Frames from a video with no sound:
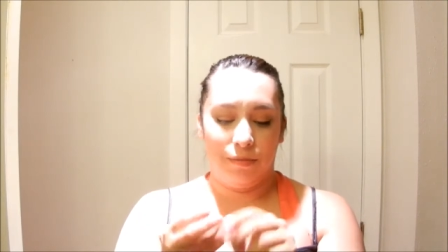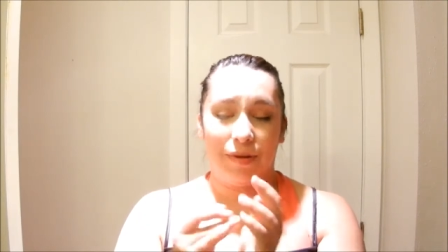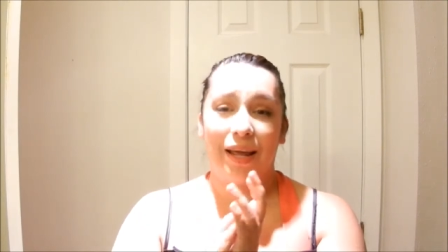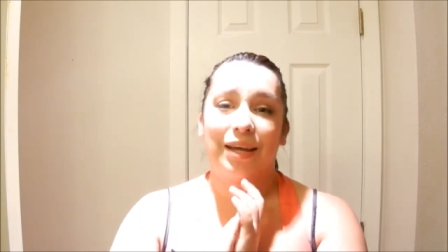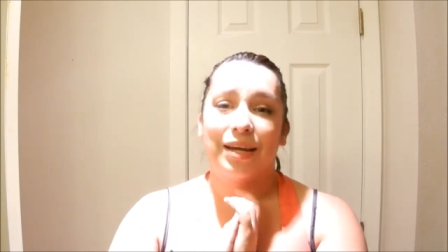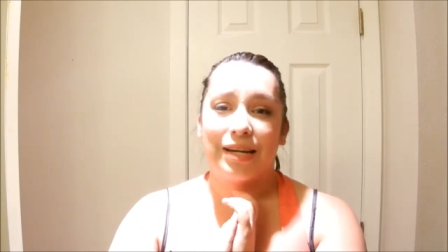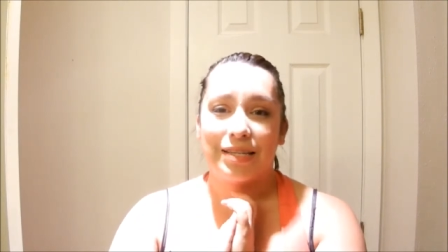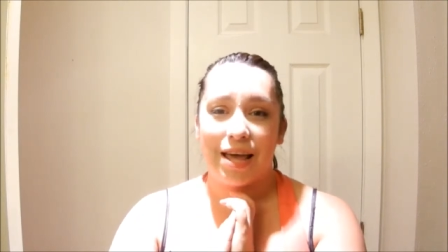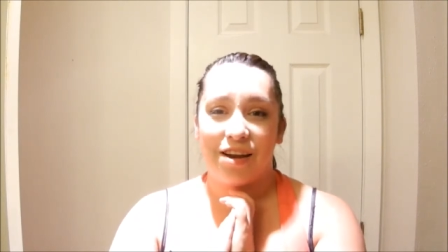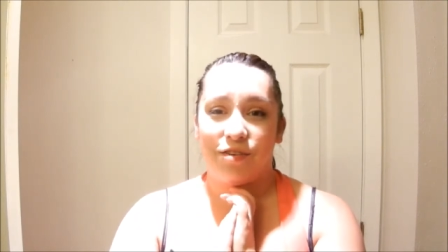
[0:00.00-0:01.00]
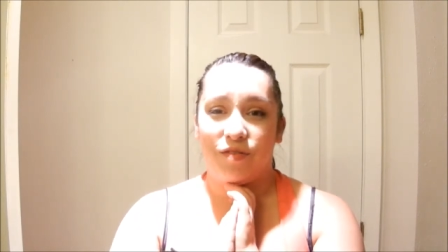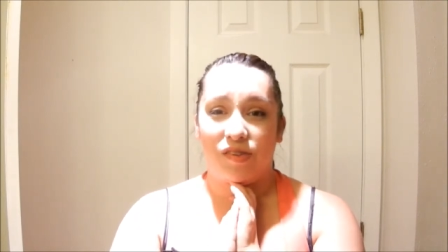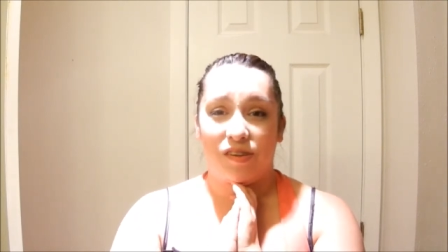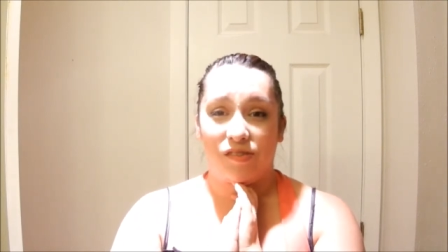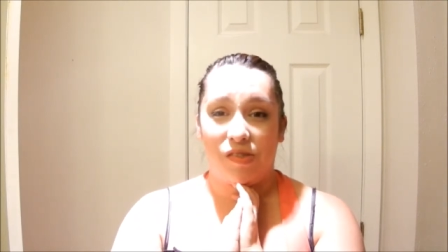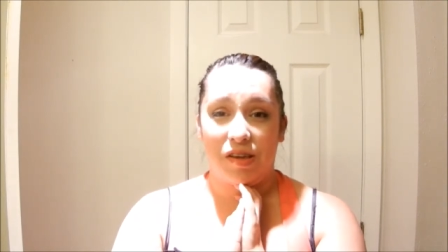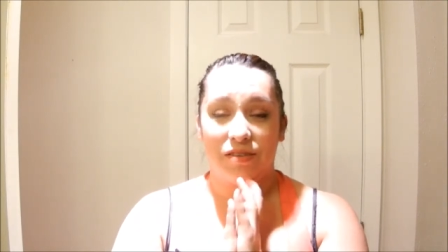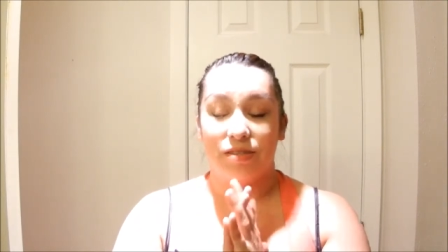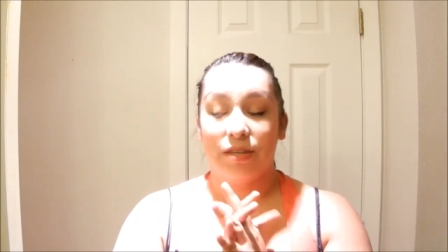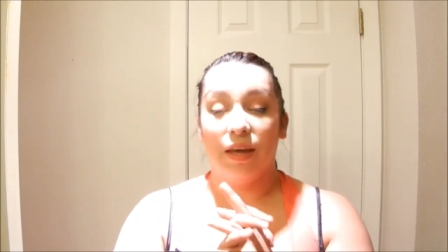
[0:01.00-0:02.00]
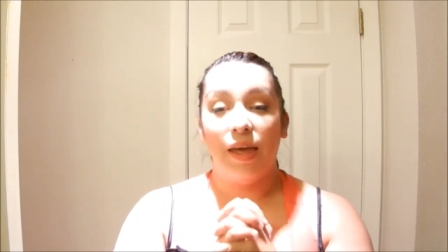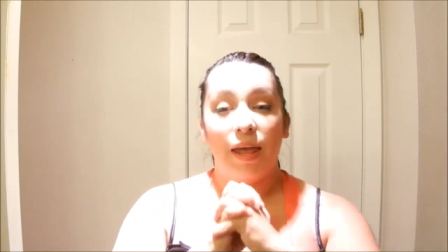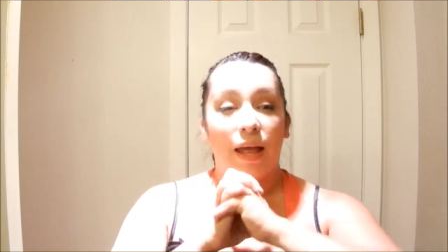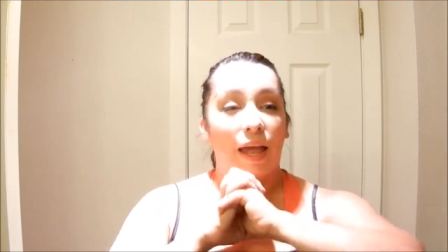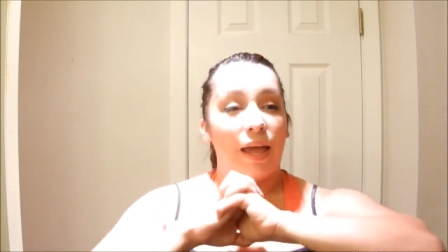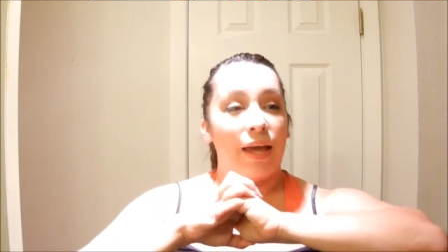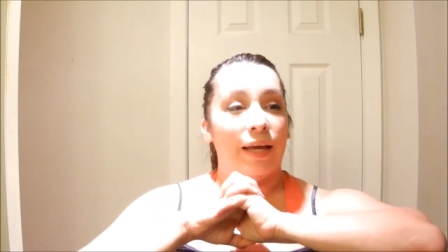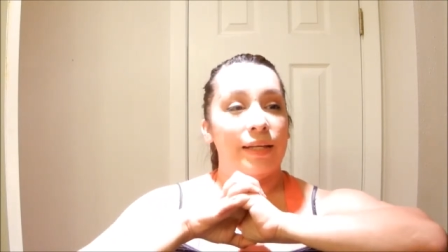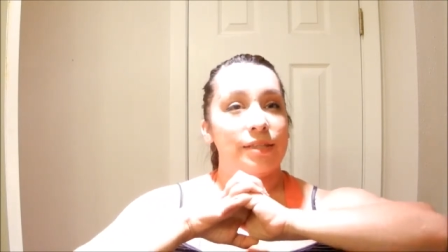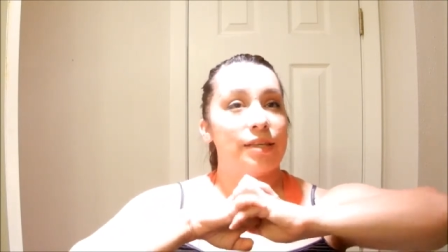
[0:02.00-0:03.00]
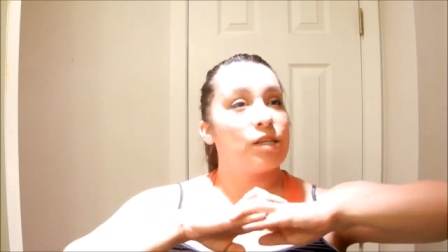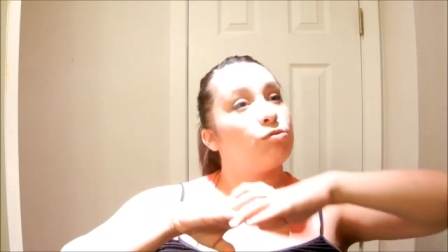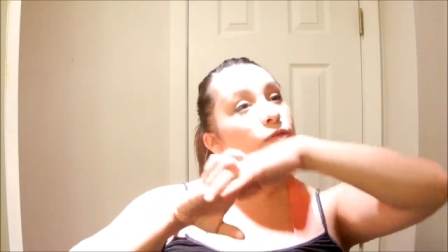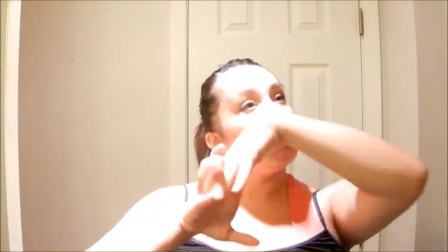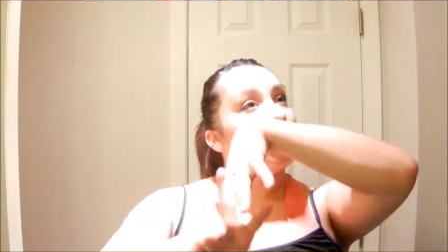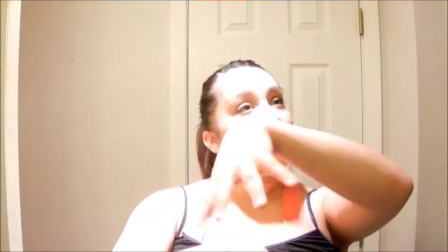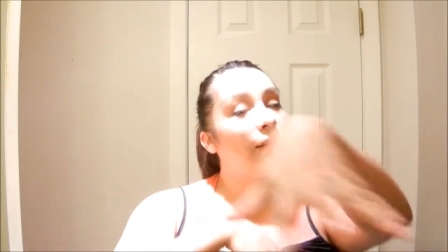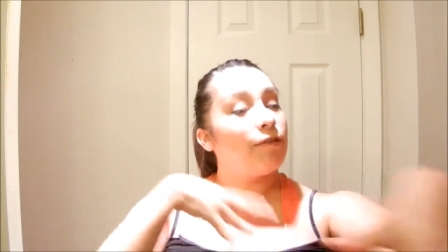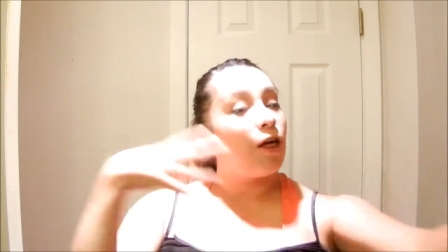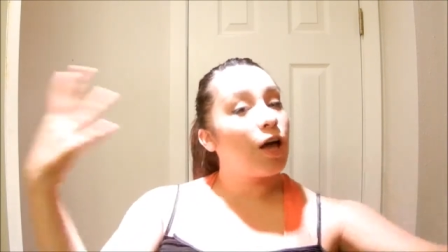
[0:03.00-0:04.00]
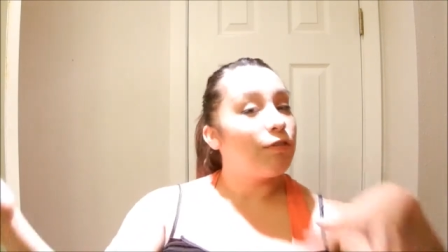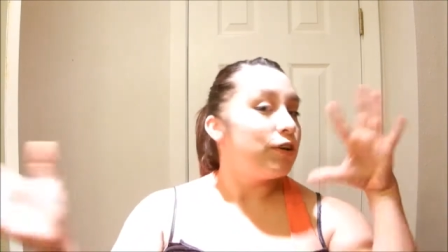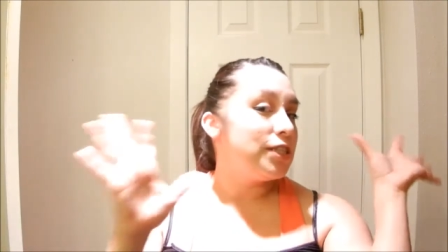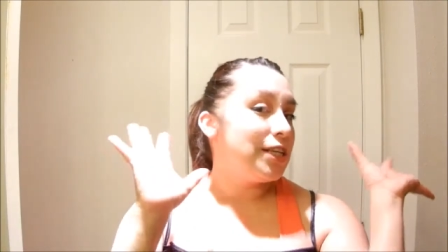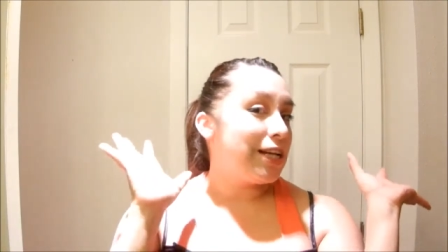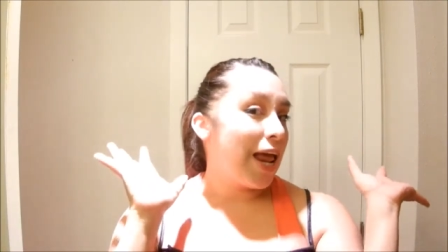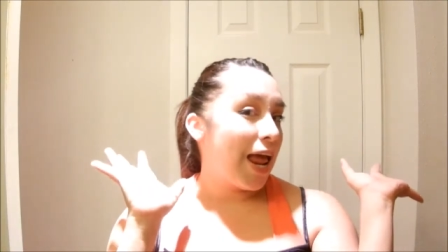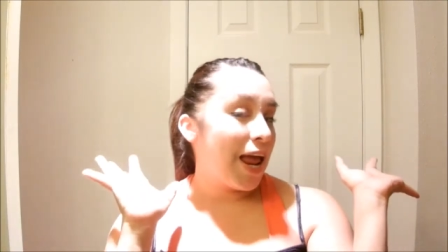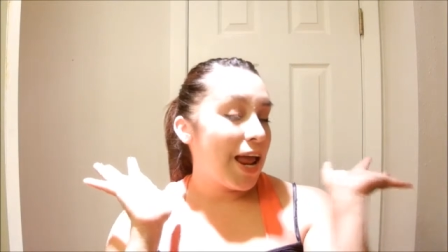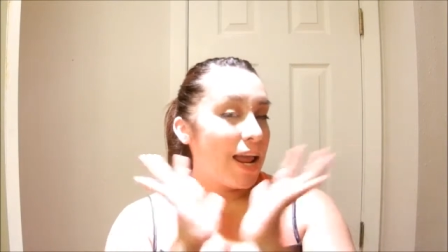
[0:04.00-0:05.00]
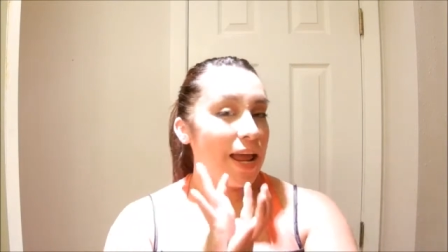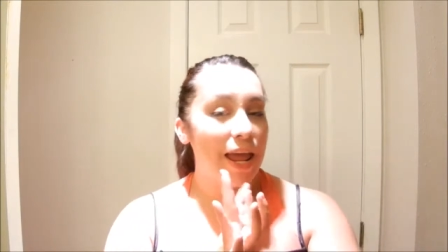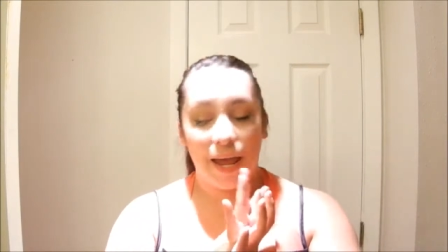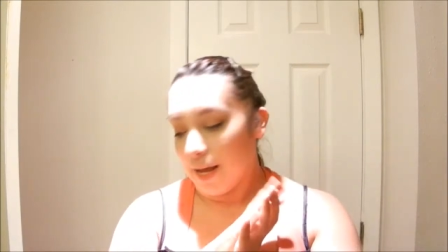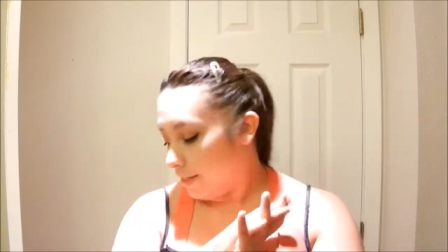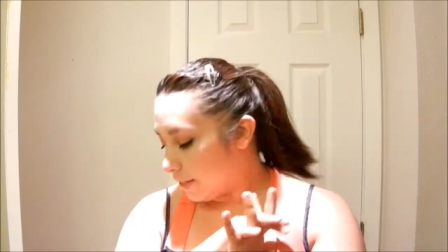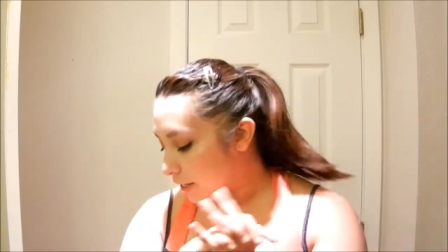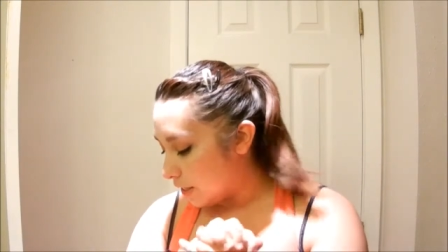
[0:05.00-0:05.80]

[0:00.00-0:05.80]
But I get excited over little things. And this will be my vlog for today. And